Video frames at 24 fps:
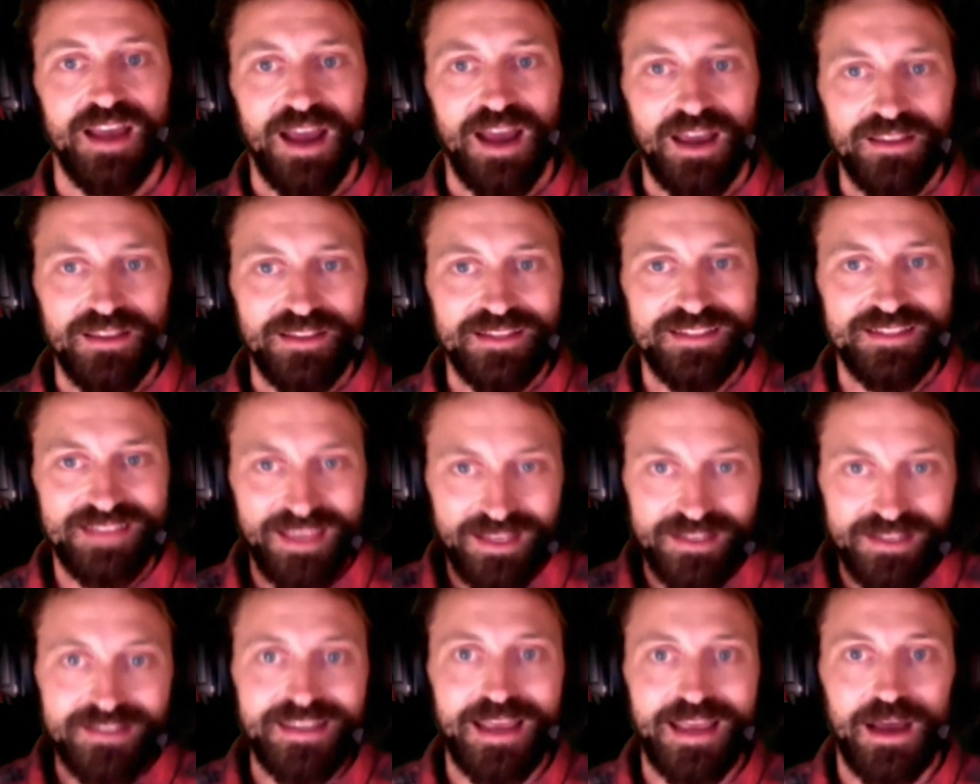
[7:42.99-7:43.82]
and let's
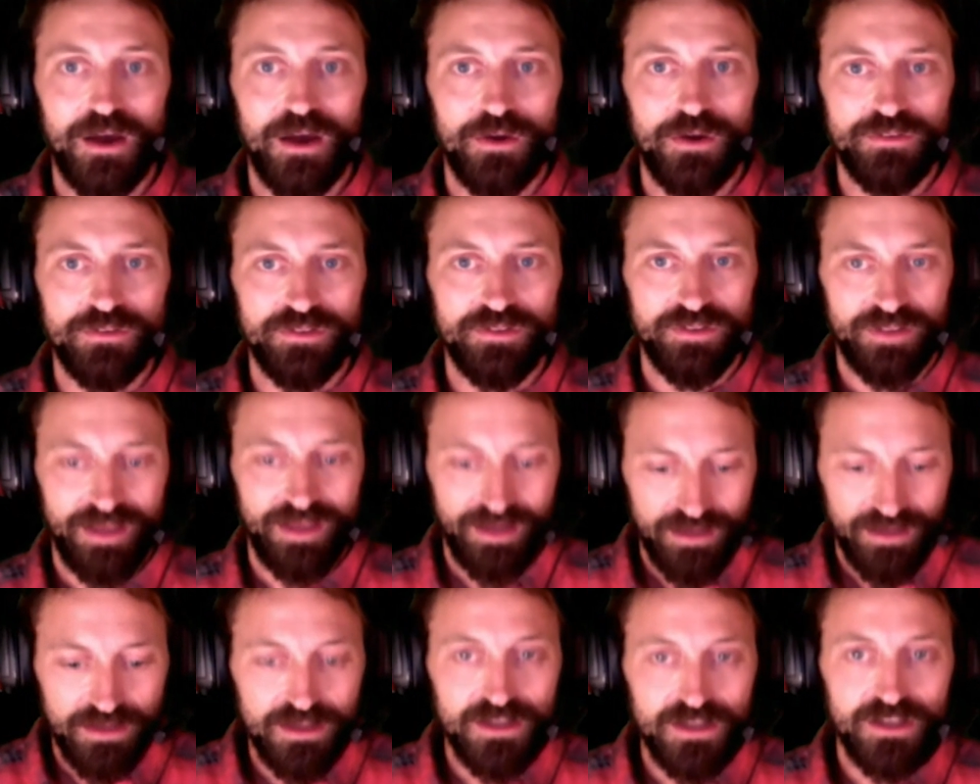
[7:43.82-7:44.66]
get down to
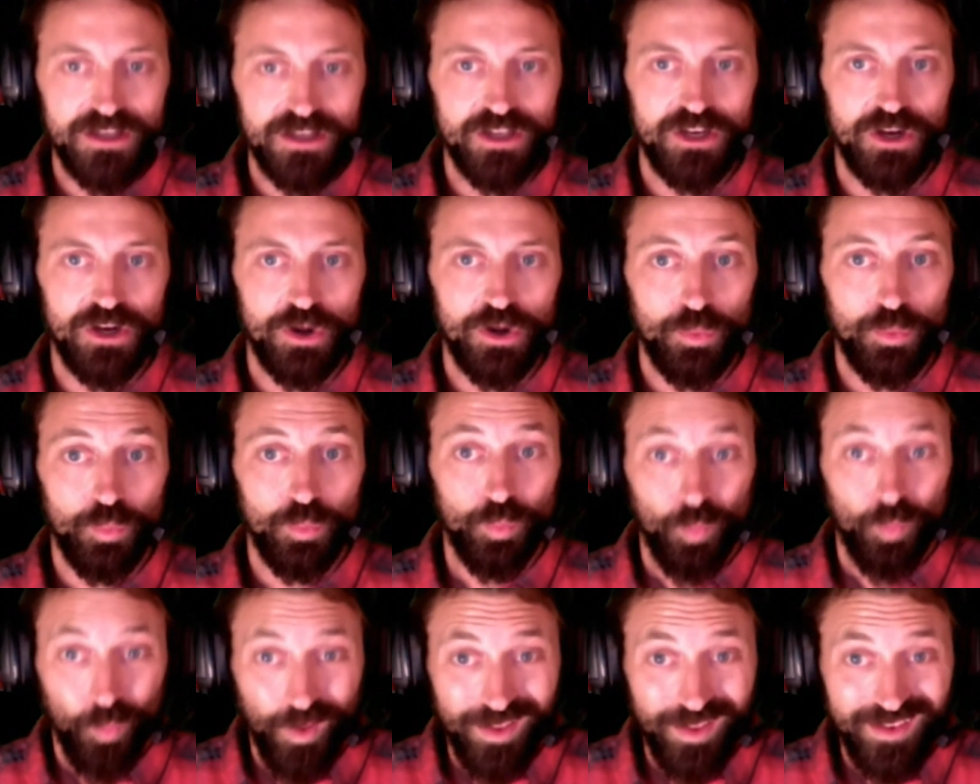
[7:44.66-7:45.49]
like you know
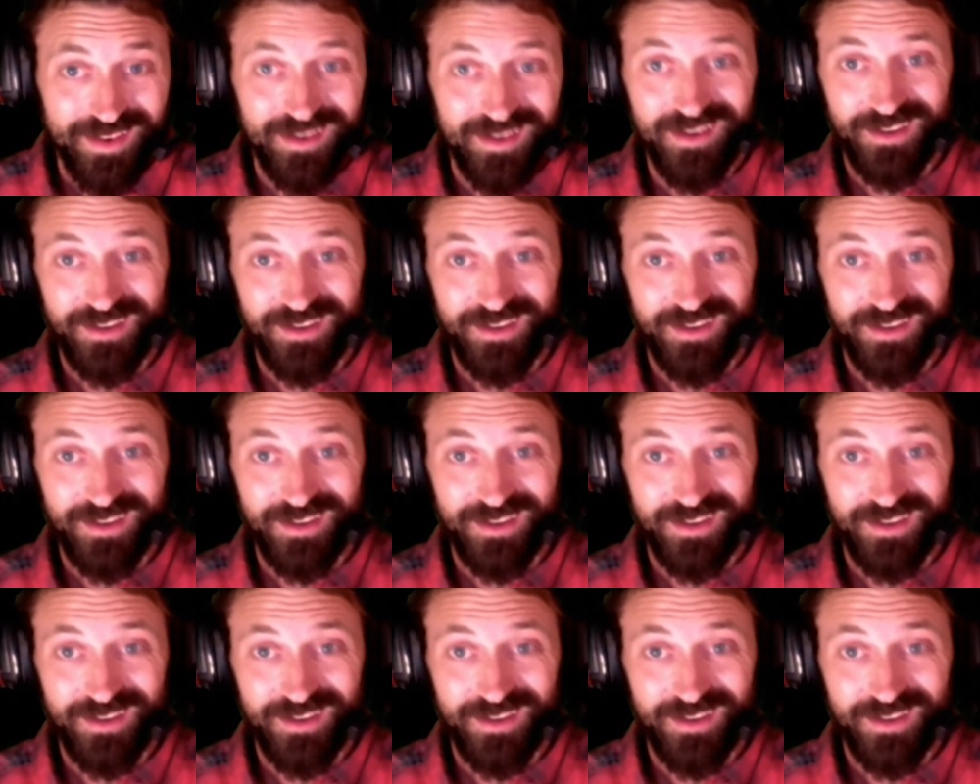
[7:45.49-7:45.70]
what